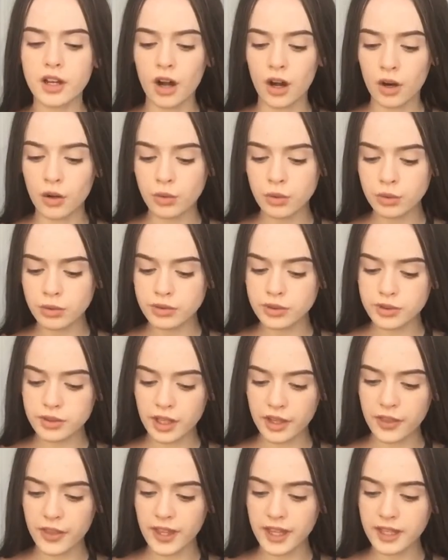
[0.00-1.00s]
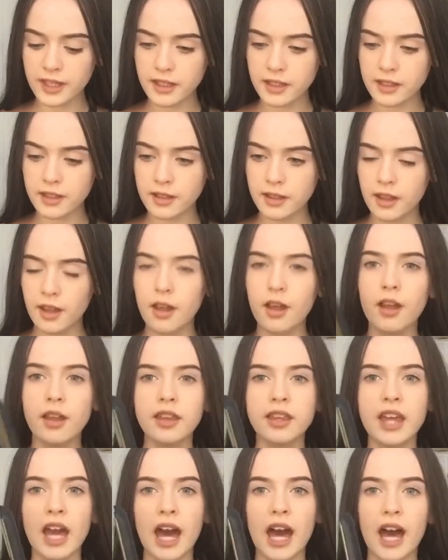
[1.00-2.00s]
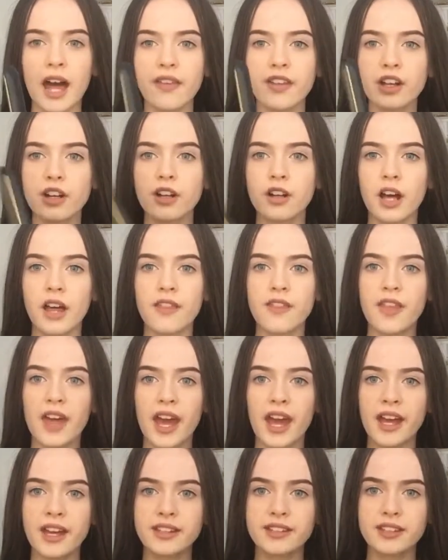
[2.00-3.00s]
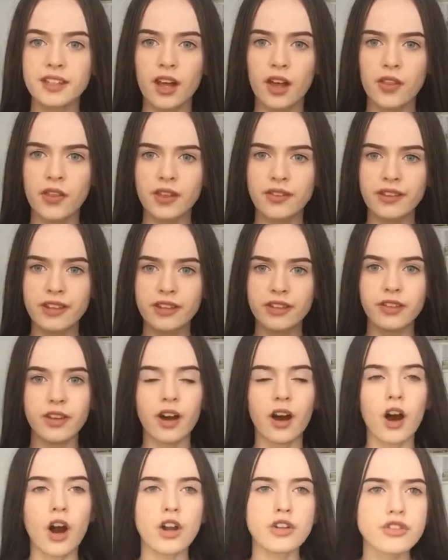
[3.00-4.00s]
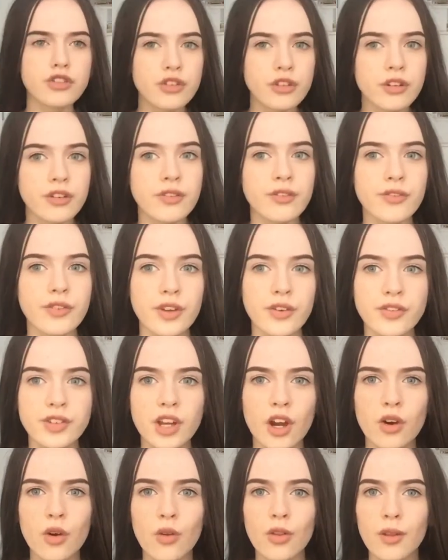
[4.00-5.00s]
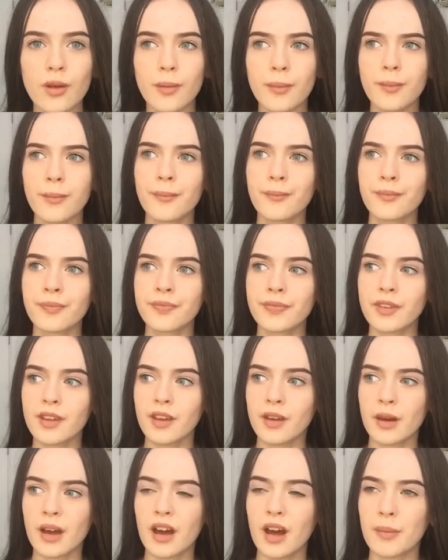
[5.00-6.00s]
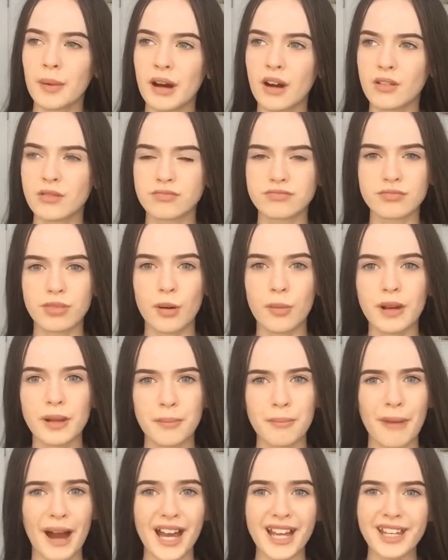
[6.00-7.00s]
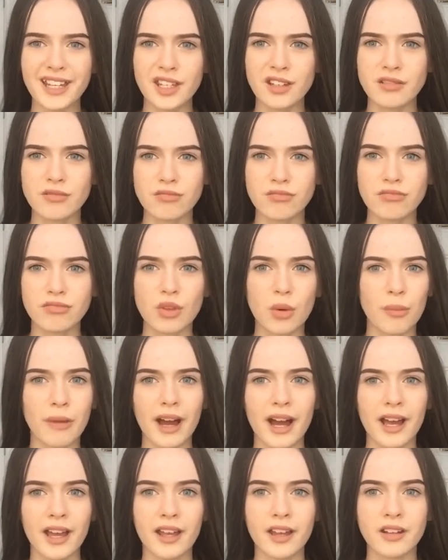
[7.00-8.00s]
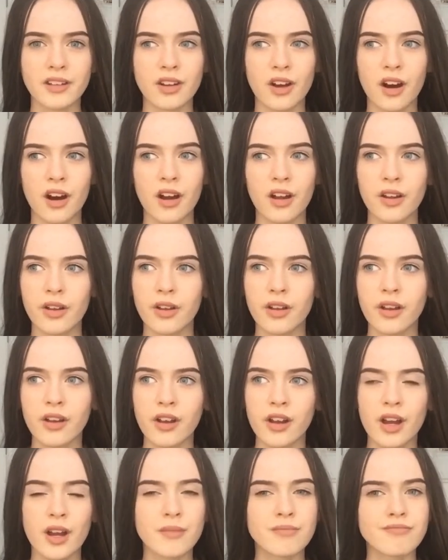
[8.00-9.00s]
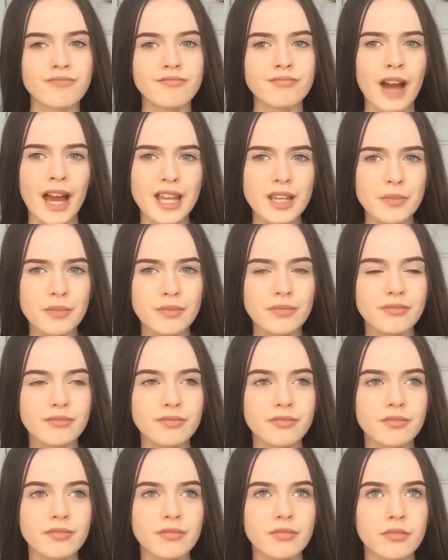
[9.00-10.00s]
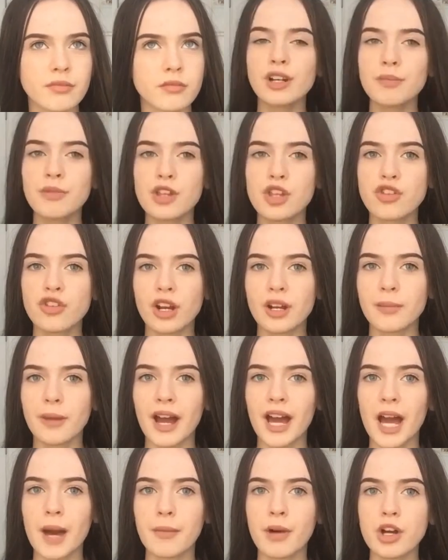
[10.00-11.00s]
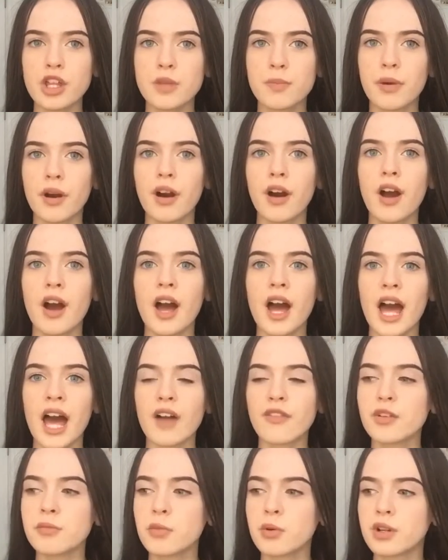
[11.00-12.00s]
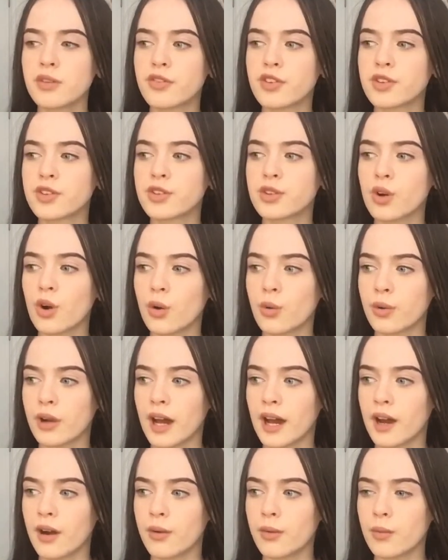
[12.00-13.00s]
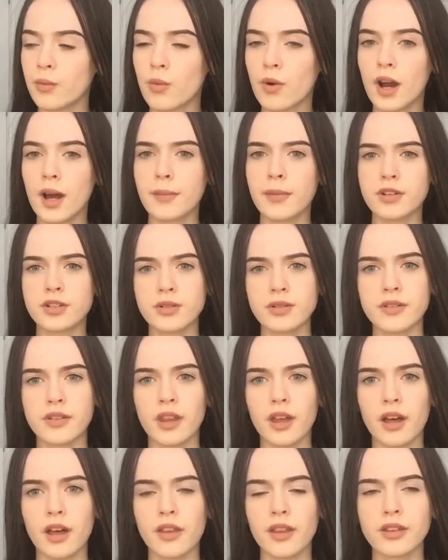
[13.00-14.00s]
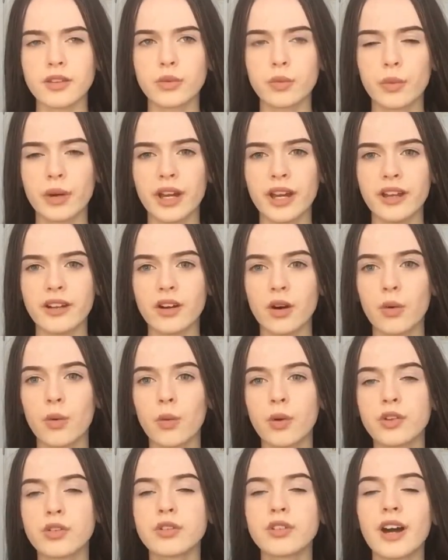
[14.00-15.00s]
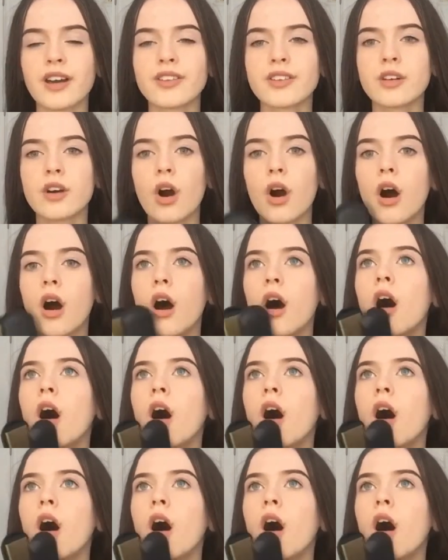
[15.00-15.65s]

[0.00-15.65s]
Golds, I think. Yeah, and they look like this. I think these are 150. I got them about probably May. Not May, no. I've been straightening my hair much, but every morning for school now. Why am I doing that? That's weird. Oh, it's nice and cold.